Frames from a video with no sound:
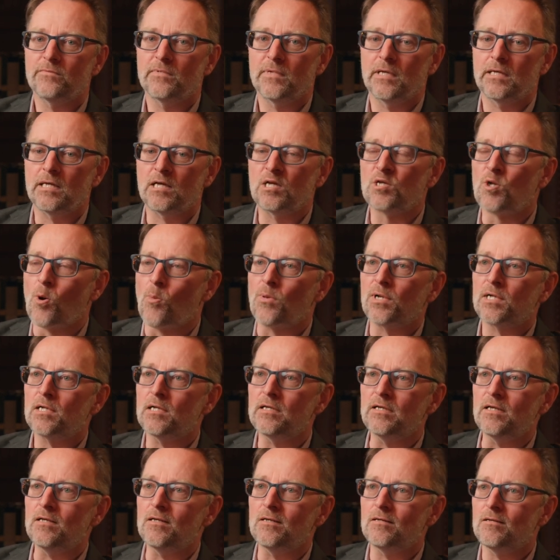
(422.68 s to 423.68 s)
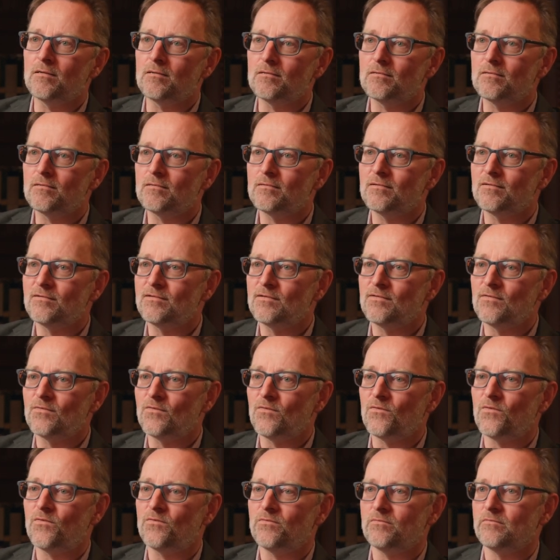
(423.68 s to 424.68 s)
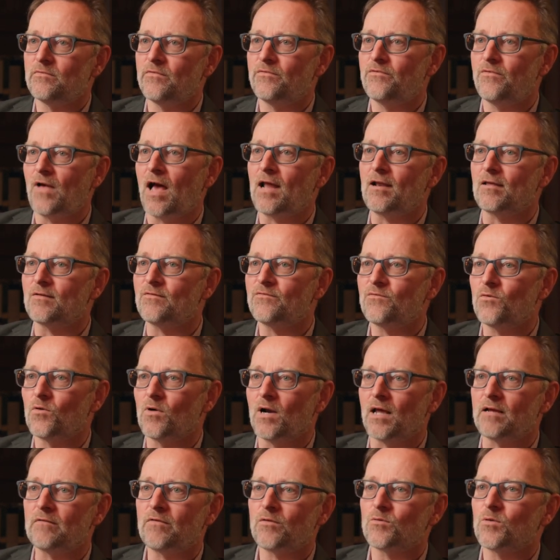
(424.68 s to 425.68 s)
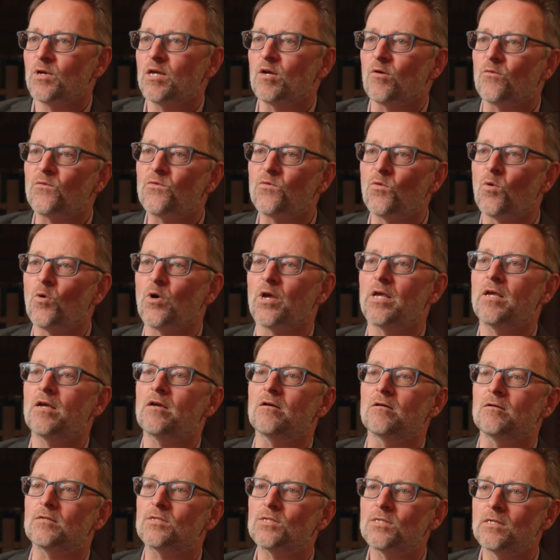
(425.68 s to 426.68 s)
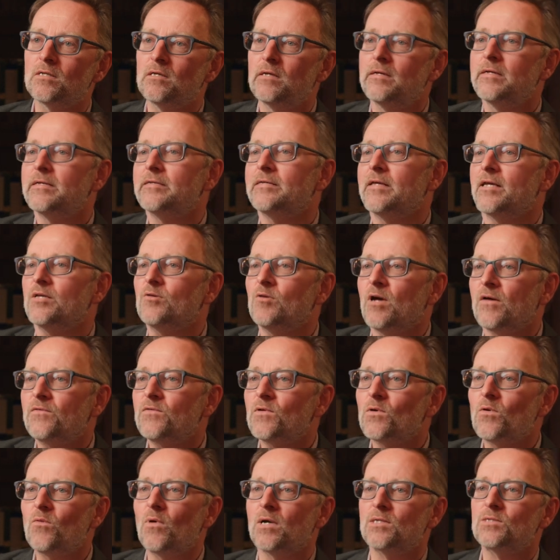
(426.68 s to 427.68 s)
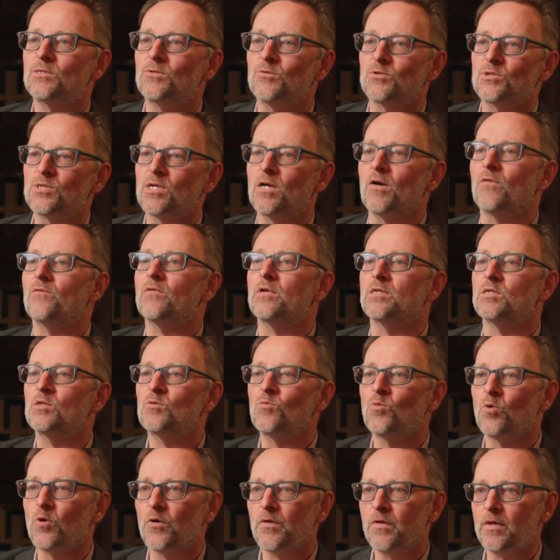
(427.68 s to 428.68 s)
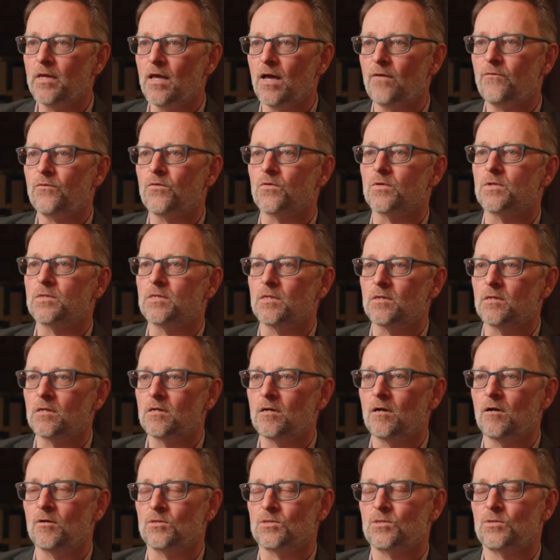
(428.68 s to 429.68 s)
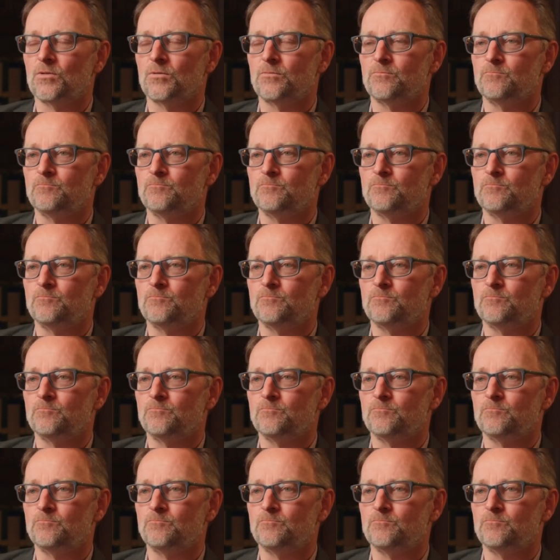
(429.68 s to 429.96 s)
economically valid for like 3 or 4 years, then you have to question yourself: is it worth the effort and the cost?